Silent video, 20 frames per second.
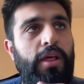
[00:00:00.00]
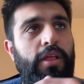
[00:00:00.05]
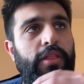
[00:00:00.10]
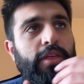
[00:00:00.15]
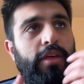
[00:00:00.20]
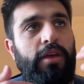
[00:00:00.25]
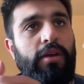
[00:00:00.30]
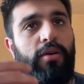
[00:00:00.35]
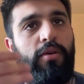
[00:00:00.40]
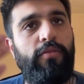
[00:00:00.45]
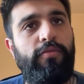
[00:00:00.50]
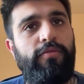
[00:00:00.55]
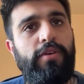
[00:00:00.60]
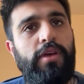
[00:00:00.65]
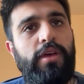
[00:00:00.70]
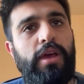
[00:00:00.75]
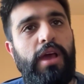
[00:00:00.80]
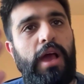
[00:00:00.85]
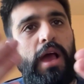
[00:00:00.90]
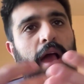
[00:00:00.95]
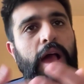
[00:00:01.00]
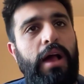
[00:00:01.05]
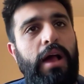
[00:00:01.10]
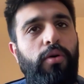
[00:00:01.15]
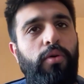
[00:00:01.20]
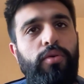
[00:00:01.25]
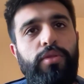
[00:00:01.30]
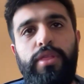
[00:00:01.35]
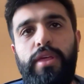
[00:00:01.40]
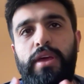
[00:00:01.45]
Think of it
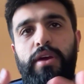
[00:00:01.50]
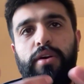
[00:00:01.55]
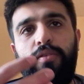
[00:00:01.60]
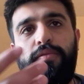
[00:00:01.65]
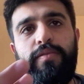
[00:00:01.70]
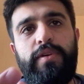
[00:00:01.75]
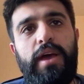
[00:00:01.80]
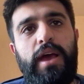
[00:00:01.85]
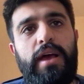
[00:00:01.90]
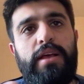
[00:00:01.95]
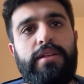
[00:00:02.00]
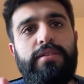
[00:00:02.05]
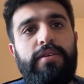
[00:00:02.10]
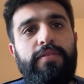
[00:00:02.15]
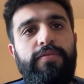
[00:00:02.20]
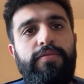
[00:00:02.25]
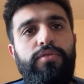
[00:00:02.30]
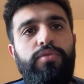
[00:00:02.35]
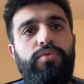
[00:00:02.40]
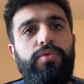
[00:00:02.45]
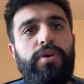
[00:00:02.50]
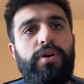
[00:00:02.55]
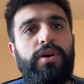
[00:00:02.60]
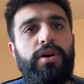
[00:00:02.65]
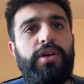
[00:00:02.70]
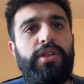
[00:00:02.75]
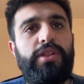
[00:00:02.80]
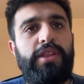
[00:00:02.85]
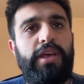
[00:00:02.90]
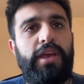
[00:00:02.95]
as if you
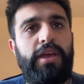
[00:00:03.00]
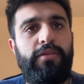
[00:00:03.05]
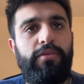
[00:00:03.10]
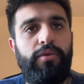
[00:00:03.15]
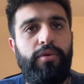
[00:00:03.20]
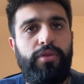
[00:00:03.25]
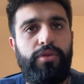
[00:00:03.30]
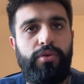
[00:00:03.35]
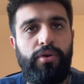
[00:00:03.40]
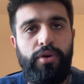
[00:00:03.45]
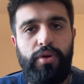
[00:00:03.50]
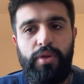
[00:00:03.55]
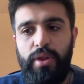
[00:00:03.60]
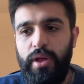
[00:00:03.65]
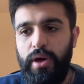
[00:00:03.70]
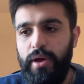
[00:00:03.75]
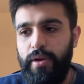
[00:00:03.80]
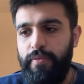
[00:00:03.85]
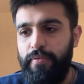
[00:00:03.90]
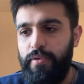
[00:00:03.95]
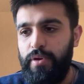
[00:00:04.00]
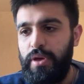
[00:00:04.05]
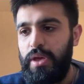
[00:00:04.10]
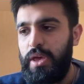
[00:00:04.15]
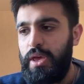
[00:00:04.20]
are the hero in your own life.